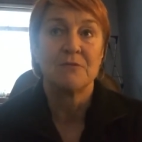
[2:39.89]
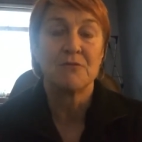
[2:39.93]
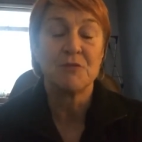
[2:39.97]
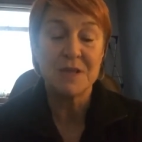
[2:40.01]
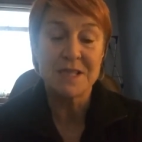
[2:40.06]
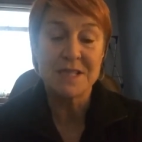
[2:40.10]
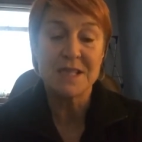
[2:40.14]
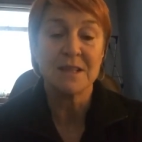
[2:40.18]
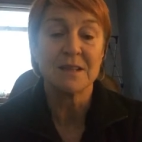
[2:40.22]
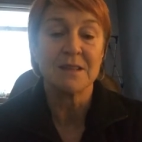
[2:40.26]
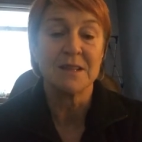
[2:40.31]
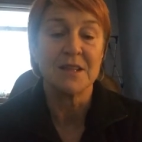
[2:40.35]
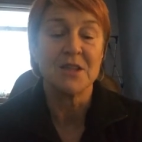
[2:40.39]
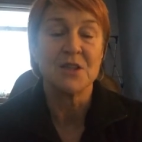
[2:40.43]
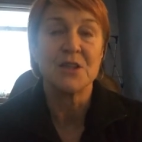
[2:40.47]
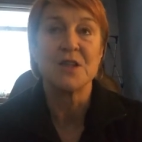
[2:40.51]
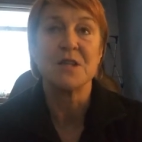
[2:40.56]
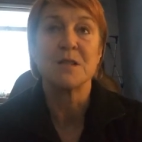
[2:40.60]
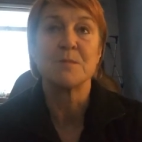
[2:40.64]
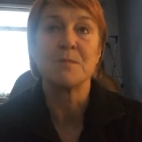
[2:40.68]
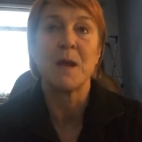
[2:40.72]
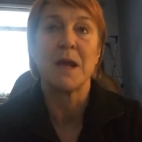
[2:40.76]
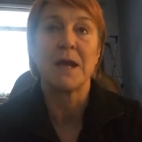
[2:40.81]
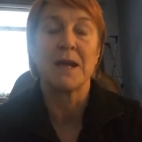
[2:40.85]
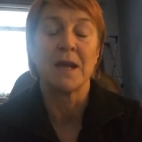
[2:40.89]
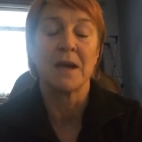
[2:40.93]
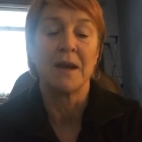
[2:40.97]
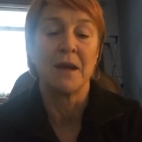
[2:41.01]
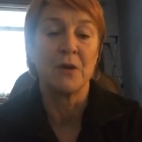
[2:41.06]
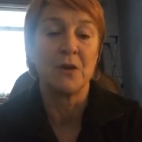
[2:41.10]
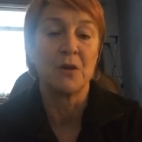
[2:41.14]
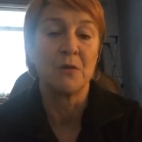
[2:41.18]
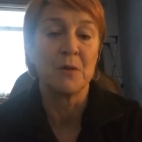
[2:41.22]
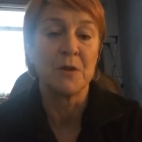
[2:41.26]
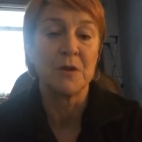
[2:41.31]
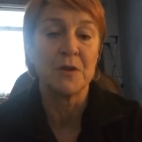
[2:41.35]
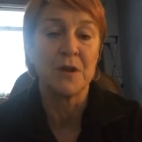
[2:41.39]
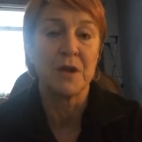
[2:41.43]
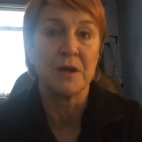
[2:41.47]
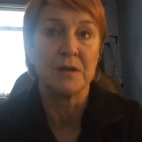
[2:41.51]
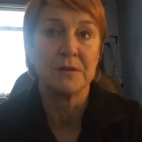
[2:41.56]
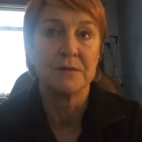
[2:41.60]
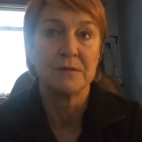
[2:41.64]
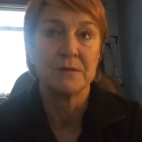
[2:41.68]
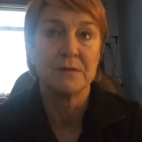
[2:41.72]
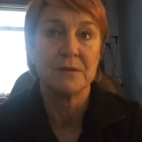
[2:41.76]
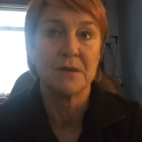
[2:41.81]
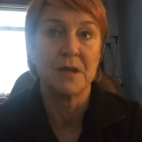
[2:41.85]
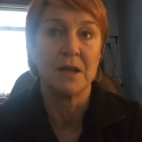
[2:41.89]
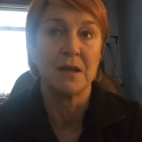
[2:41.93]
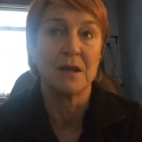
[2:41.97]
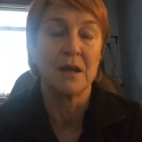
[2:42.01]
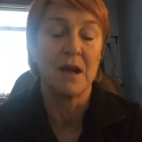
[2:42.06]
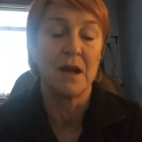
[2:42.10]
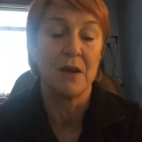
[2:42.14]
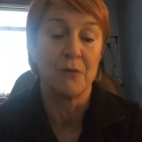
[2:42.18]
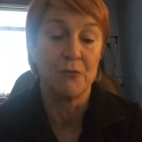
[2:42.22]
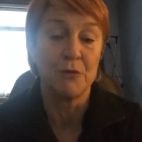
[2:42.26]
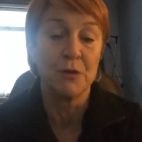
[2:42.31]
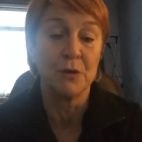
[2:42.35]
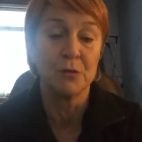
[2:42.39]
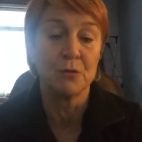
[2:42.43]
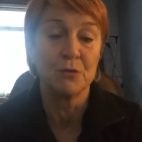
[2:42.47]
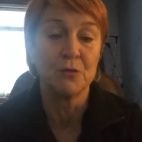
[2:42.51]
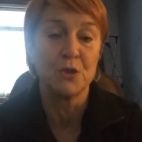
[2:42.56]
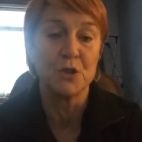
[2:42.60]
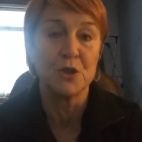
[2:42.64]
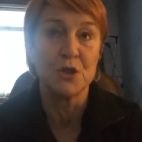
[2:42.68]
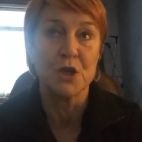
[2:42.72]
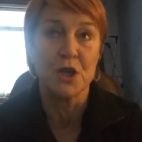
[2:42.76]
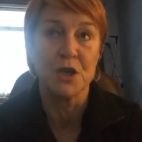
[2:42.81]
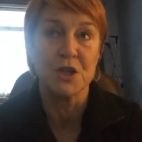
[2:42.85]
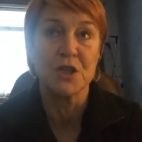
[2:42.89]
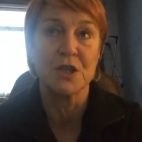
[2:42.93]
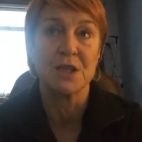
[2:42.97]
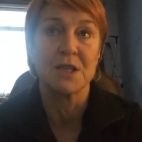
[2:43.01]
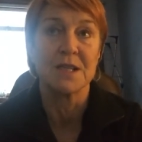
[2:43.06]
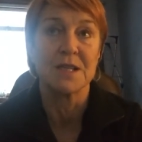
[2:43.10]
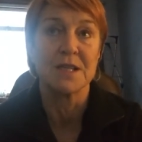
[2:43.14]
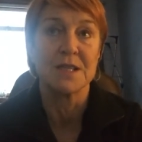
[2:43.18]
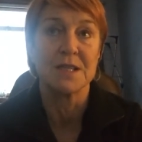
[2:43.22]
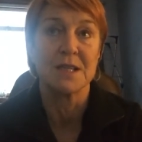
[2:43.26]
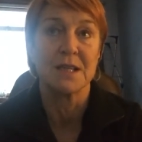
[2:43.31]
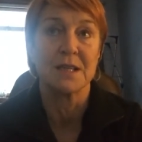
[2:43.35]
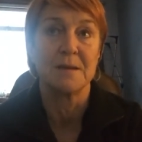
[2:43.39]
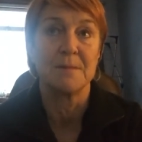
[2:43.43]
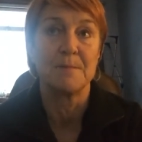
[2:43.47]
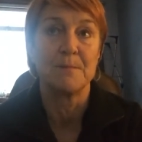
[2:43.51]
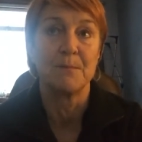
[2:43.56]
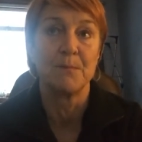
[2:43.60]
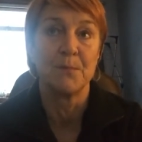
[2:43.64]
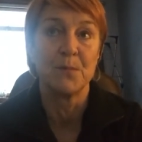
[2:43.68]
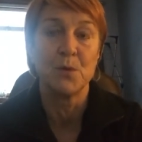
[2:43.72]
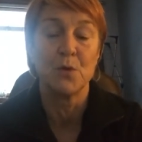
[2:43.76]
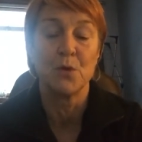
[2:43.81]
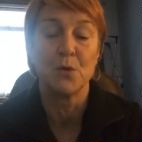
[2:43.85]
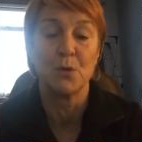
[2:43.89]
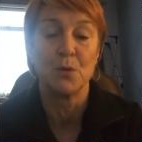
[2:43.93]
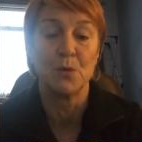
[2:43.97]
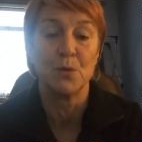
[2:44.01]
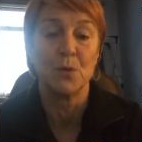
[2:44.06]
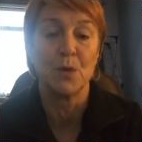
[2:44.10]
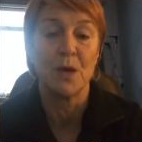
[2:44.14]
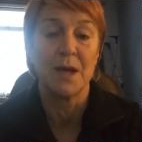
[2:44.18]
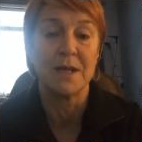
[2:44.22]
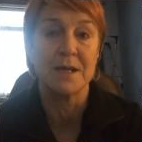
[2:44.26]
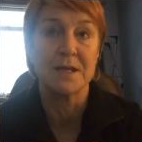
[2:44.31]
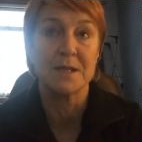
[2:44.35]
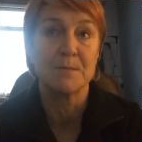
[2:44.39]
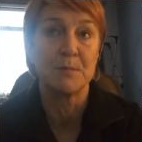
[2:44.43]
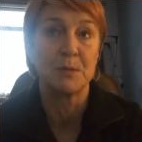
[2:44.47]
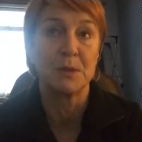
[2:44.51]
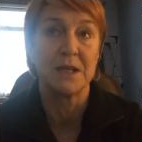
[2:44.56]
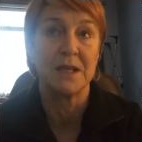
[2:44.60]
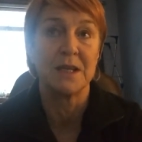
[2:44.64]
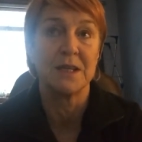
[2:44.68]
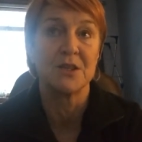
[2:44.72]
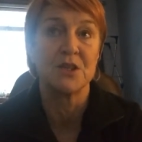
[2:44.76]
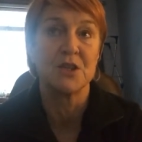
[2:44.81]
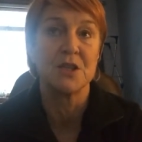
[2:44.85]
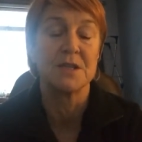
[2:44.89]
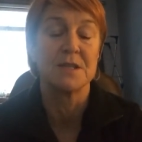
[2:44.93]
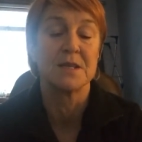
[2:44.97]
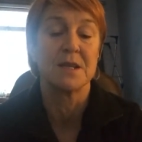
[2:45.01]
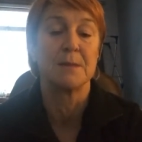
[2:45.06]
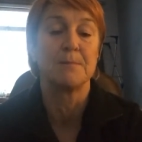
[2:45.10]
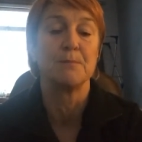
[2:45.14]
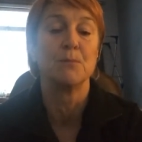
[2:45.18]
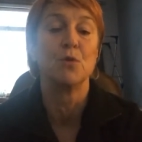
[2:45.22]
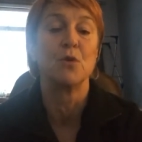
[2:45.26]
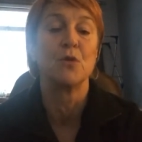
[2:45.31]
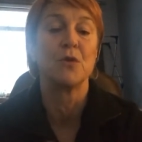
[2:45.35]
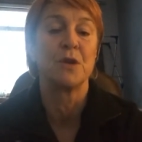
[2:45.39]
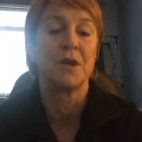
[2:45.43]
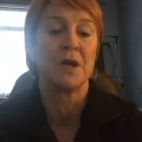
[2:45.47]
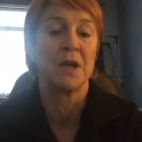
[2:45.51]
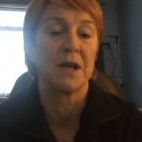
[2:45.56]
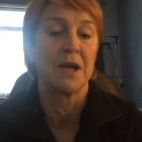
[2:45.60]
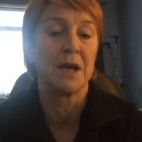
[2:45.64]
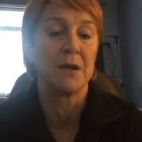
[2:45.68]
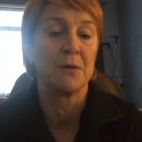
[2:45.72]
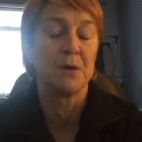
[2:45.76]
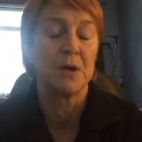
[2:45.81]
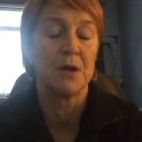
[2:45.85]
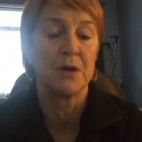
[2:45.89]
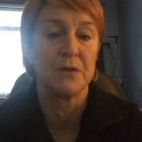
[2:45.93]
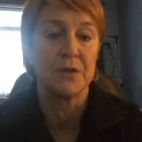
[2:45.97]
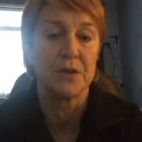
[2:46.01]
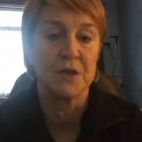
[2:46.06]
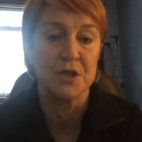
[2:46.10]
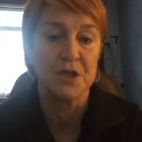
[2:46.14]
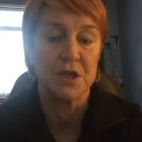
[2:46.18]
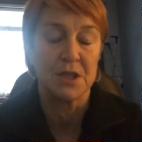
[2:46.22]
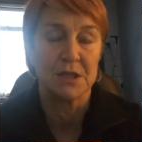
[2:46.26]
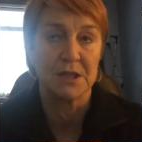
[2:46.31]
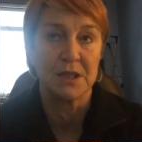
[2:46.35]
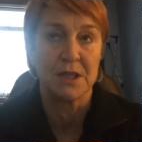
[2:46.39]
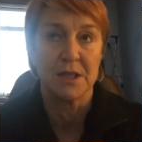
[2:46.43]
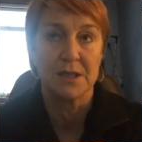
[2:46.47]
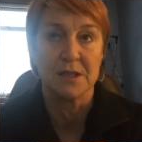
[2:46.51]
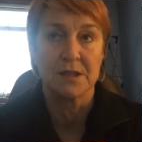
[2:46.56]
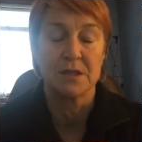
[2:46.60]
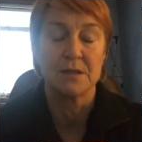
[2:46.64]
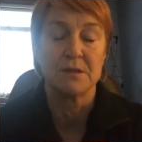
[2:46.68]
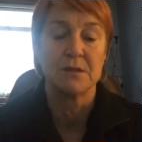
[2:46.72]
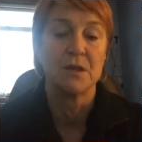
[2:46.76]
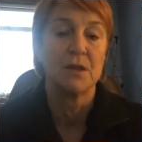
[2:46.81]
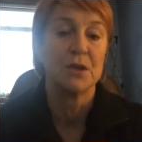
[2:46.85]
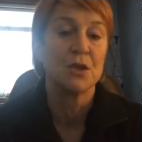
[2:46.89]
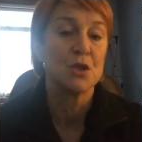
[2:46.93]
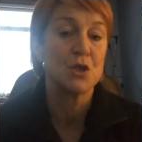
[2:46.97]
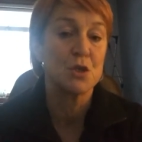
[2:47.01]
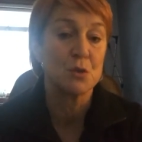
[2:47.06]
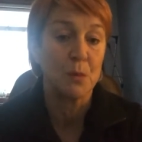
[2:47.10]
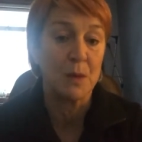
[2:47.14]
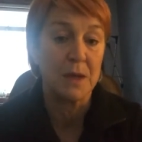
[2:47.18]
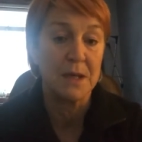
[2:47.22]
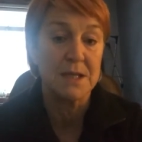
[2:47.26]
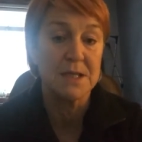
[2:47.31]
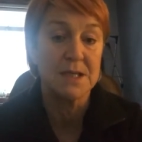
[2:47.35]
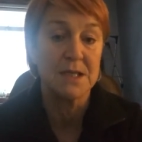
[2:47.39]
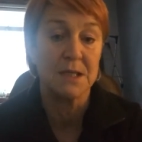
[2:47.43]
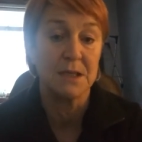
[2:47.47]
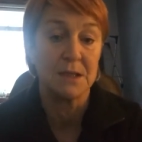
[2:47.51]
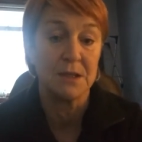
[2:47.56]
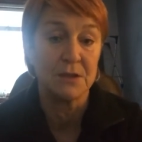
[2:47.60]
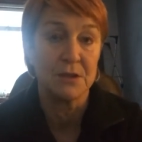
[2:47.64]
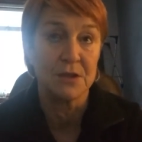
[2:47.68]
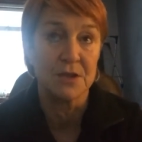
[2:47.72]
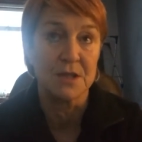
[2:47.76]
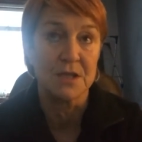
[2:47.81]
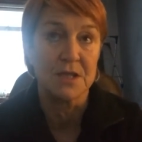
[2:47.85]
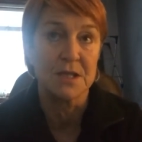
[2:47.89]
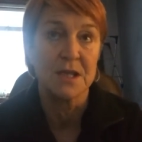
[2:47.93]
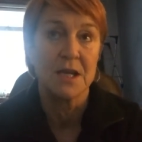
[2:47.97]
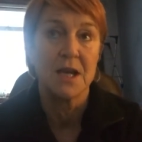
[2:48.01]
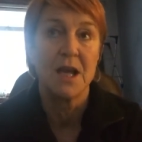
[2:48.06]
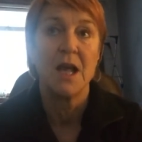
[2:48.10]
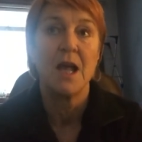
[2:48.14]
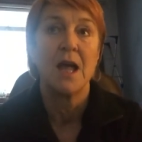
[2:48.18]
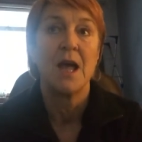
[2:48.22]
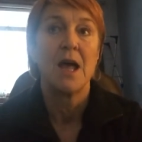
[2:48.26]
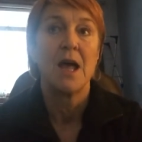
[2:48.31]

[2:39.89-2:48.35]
recently she spent an hour with a, a, a real nutritionist um, who explained, she said, more than an hour than she'd learned in 20 years.